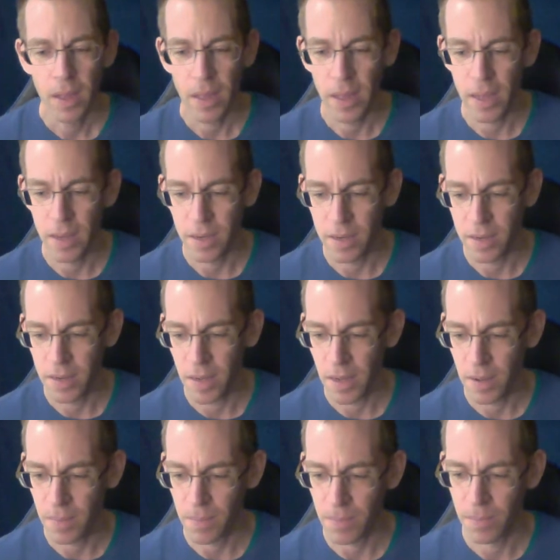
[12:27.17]
And
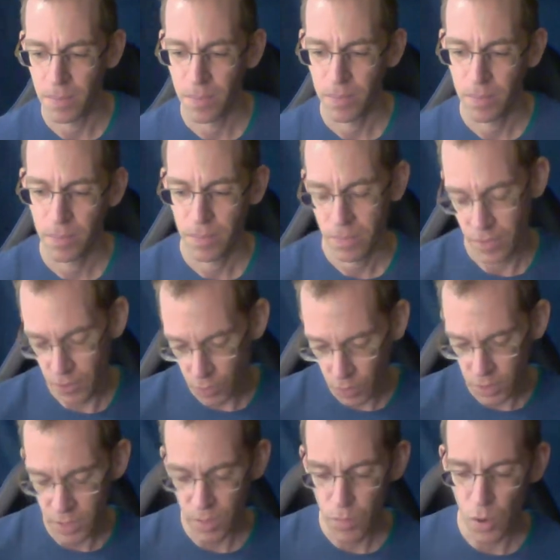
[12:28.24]
um, of
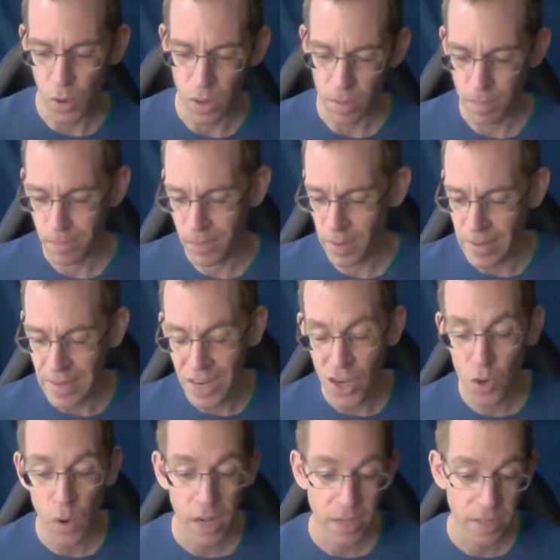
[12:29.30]
course, a more maybe
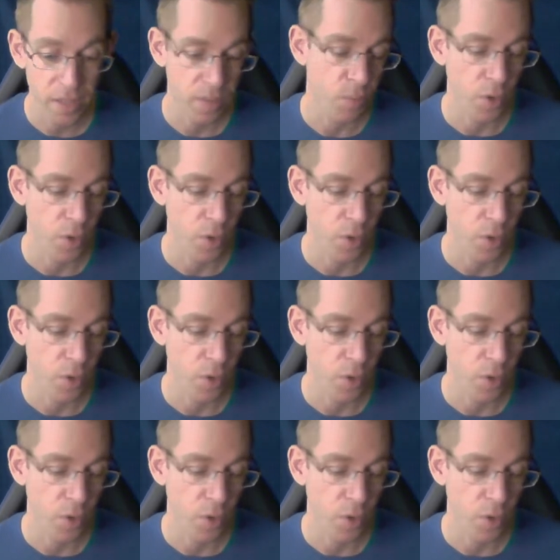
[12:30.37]
nuanced,